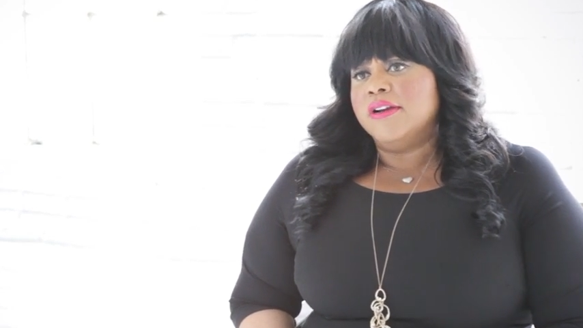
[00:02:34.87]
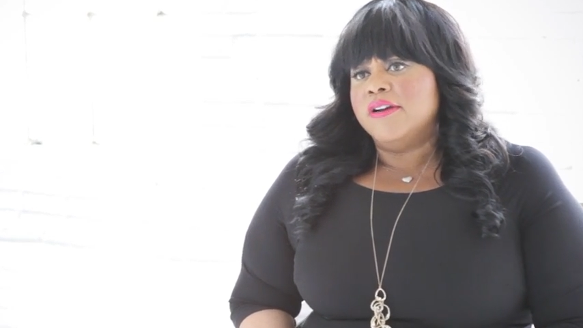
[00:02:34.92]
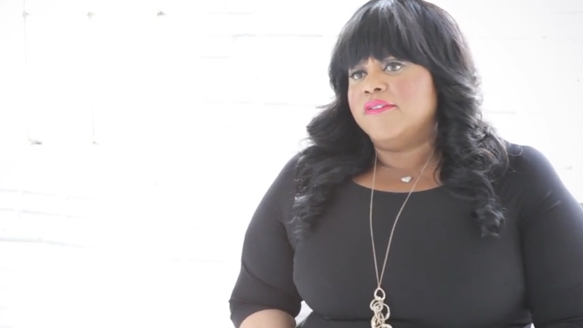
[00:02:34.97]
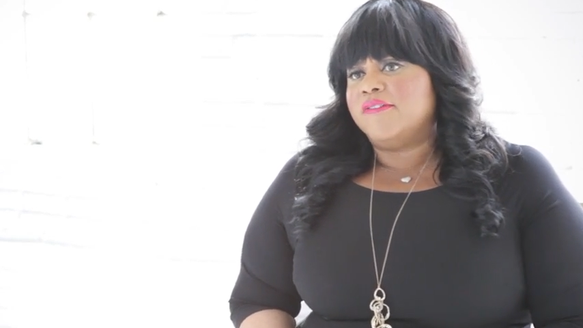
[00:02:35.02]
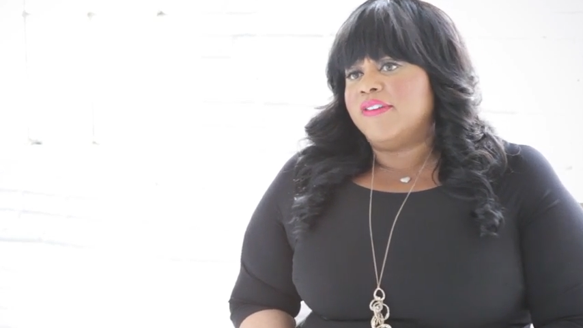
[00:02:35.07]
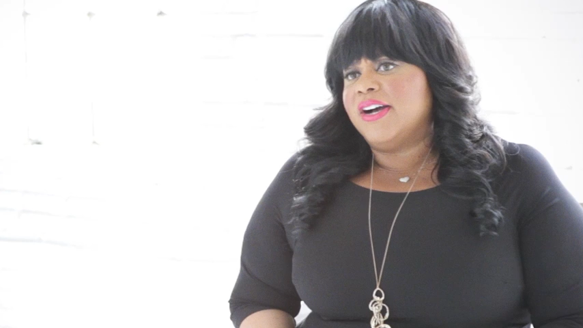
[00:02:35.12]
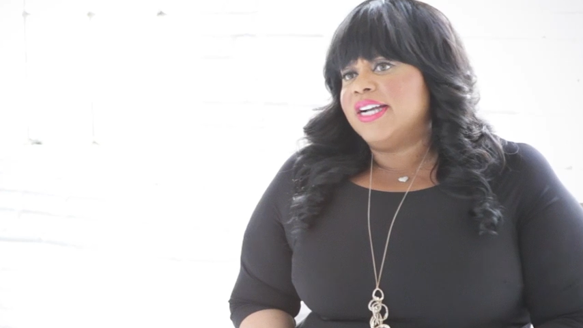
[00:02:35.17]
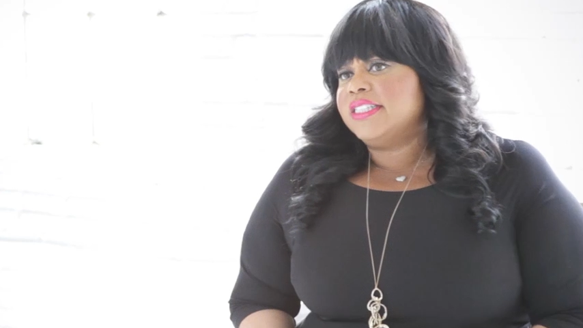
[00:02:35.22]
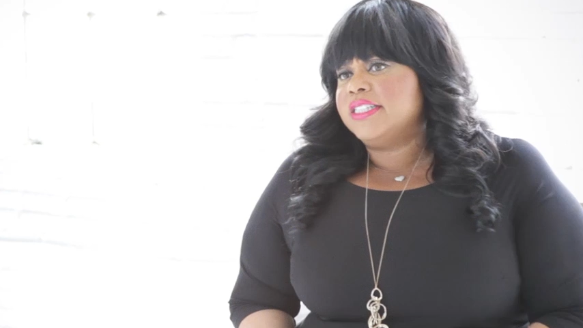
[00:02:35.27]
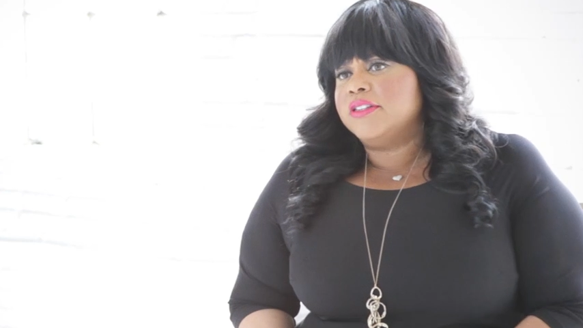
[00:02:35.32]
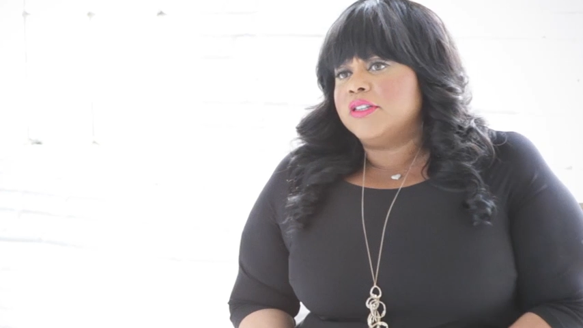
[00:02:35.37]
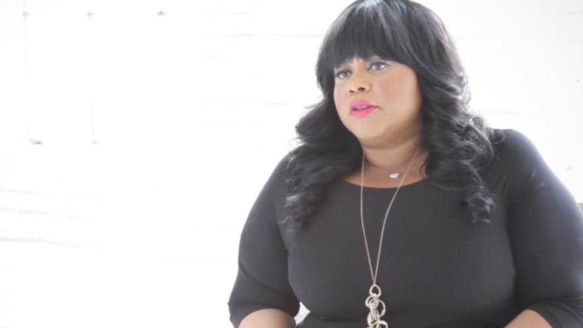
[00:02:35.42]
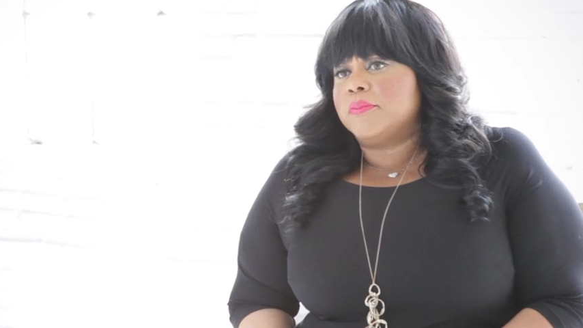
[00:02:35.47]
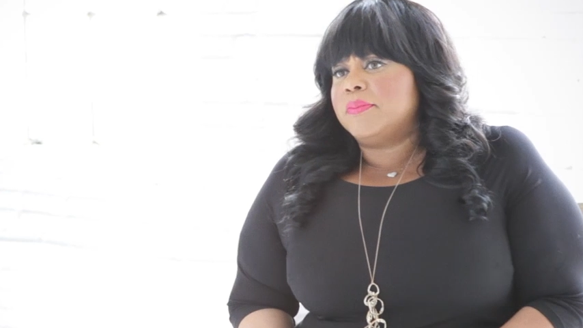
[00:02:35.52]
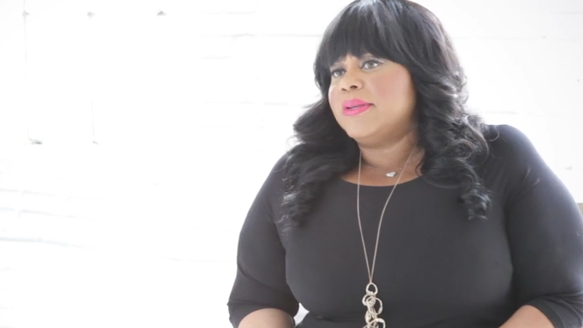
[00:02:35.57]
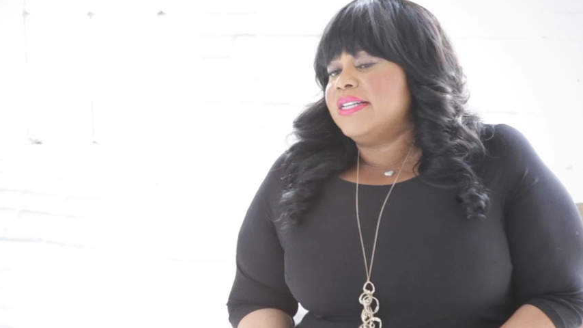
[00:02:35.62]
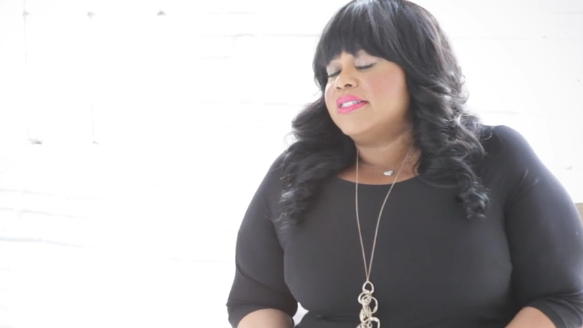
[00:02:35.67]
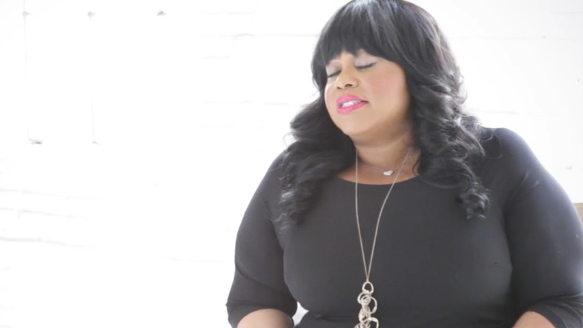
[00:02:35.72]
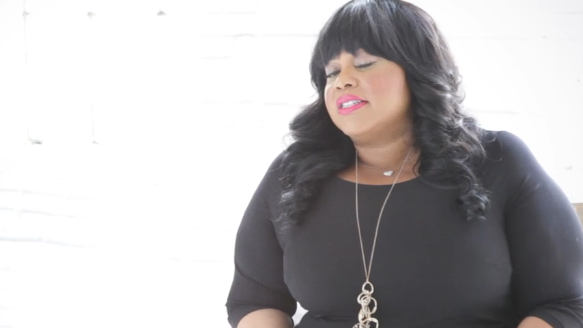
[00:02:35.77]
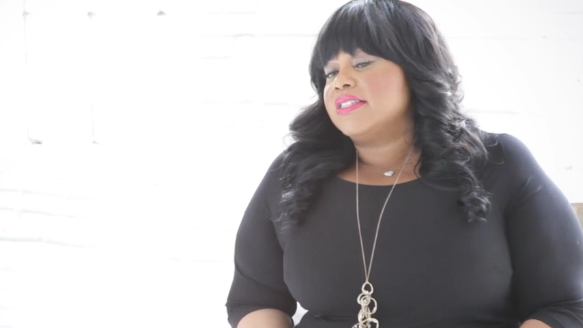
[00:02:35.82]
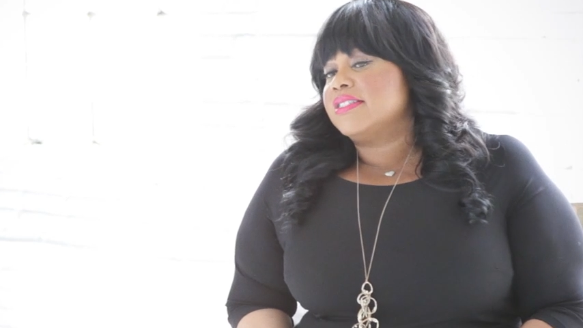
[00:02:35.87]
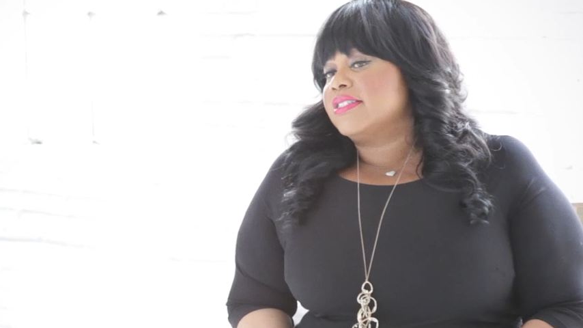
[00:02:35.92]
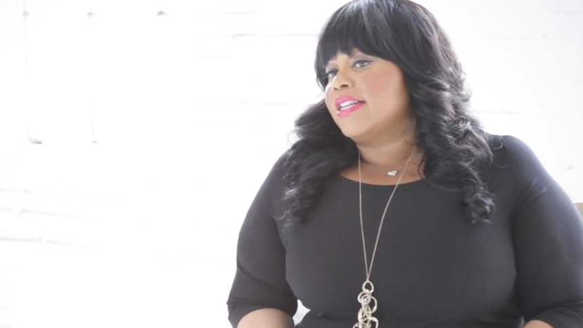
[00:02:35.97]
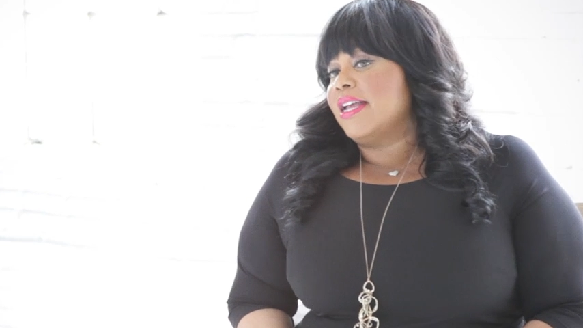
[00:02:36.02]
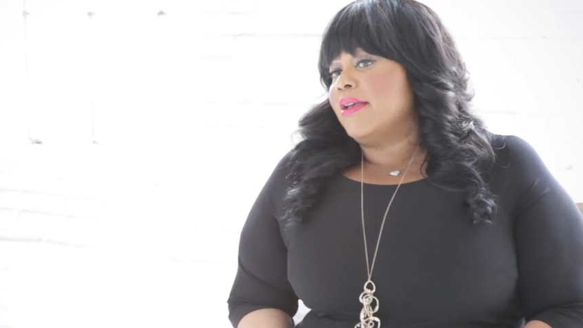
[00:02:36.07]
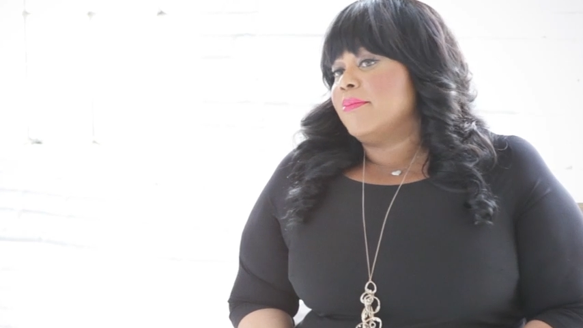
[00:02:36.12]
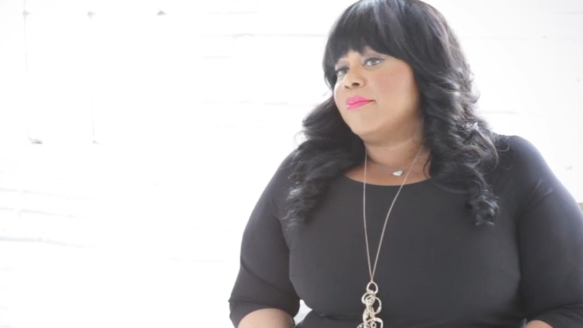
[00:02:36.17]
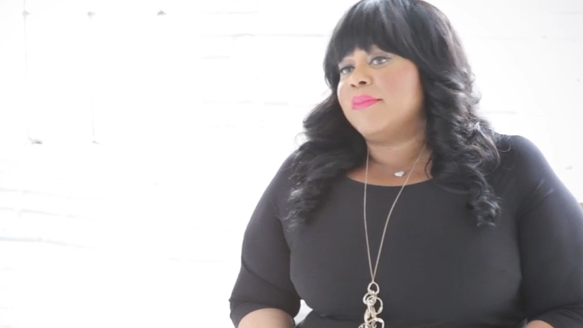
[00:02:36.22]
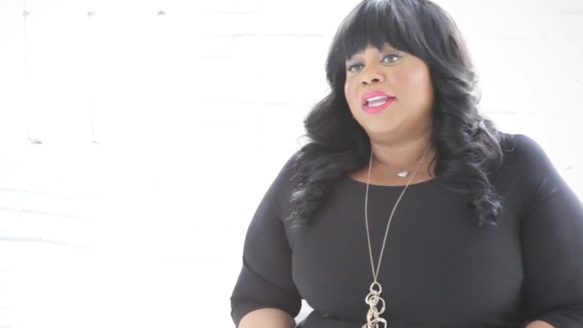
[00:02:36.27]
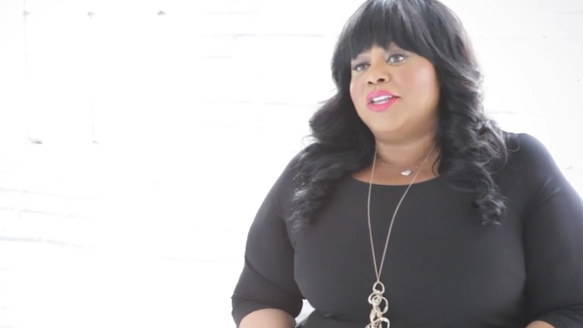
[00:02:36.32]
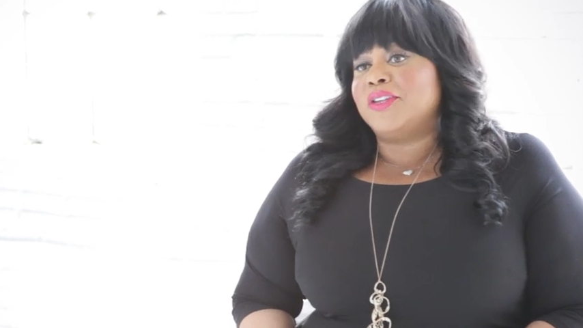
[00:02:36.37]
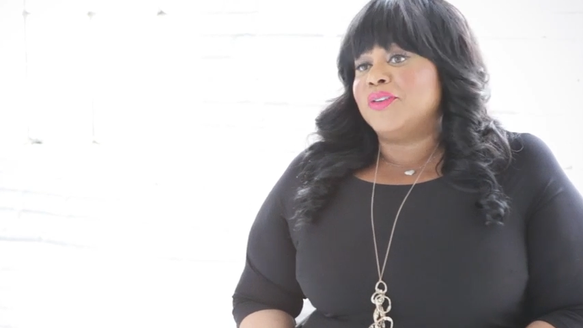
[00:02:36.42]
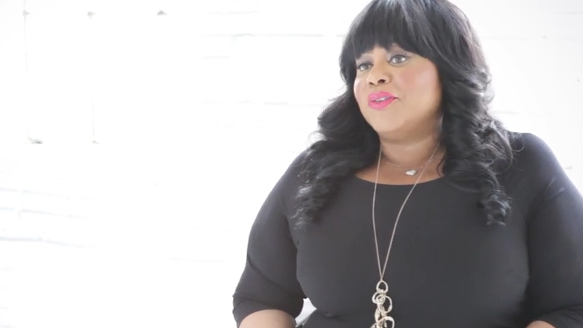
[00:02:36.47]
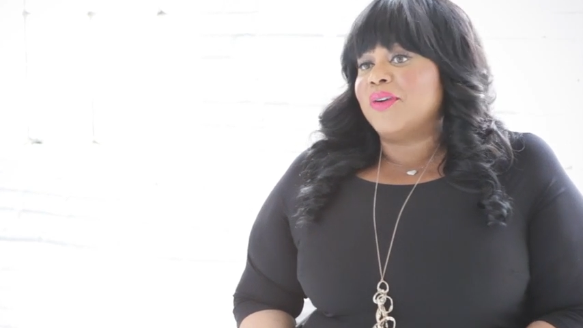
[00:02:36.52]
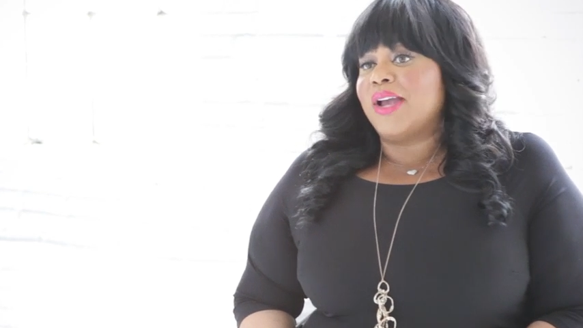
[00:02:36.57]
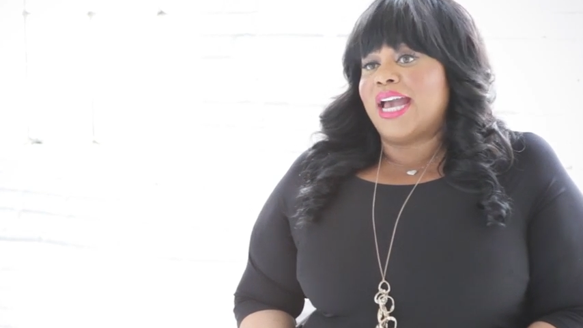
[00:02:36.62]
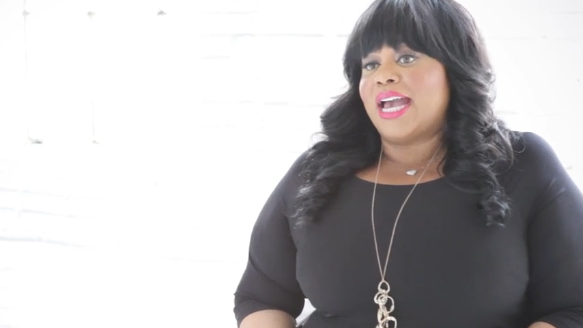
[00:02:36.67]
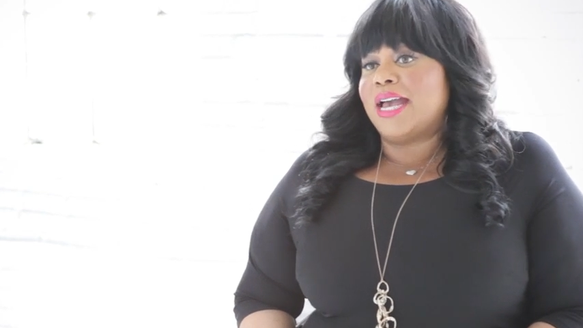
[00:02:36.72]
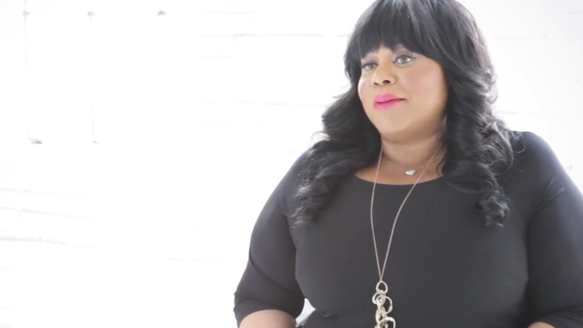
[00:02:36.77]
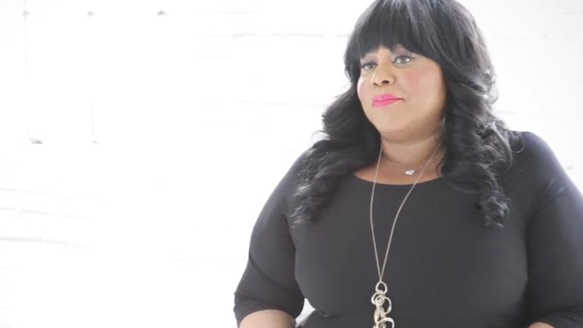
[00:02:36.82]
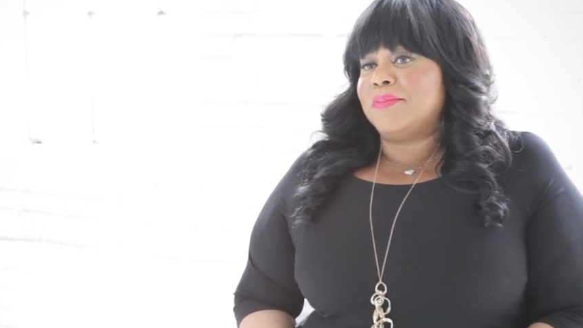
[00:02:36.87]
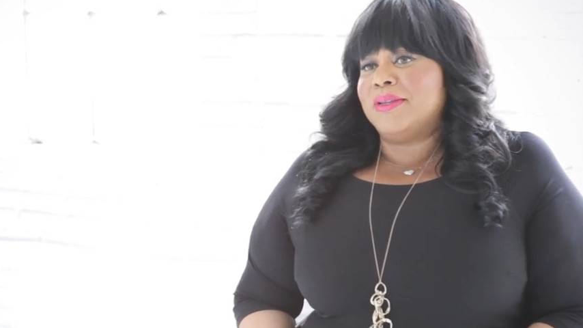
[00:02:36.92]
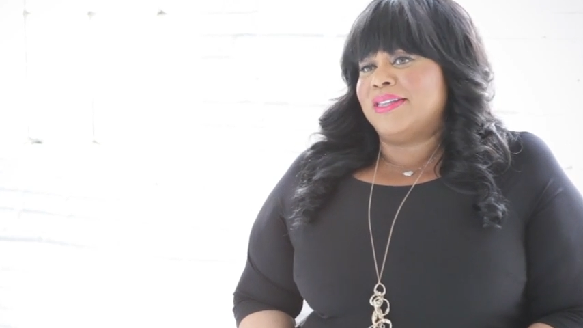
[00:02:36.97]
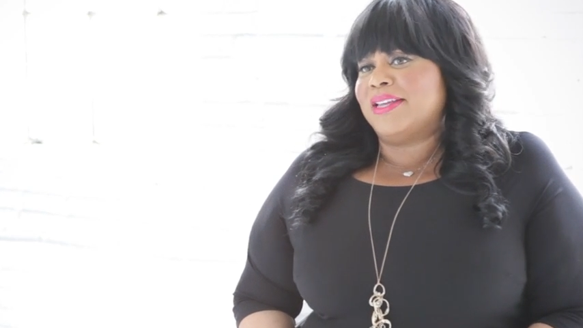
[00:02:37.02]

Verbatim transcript: Finding the pieces that make you happy,